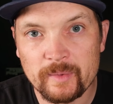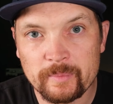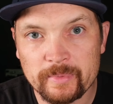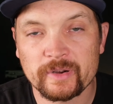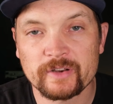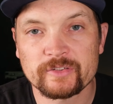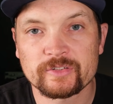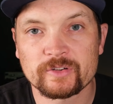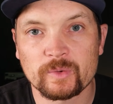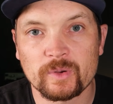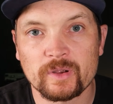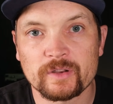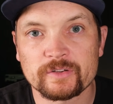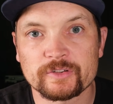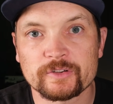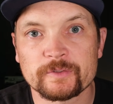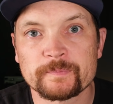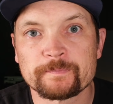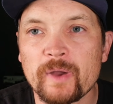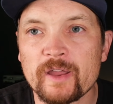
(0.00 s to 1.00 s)
pressure
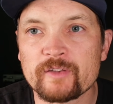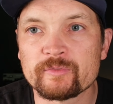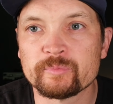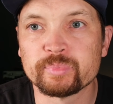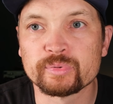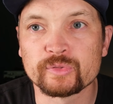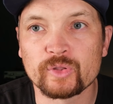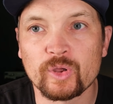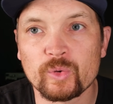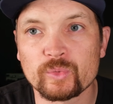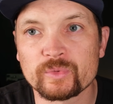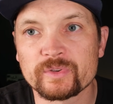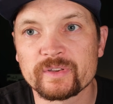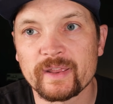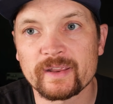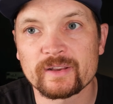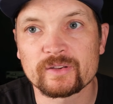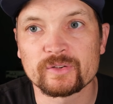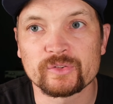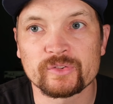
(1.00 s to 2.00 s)
washer, I've blown
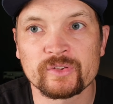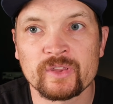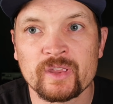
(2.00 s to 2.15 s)
decals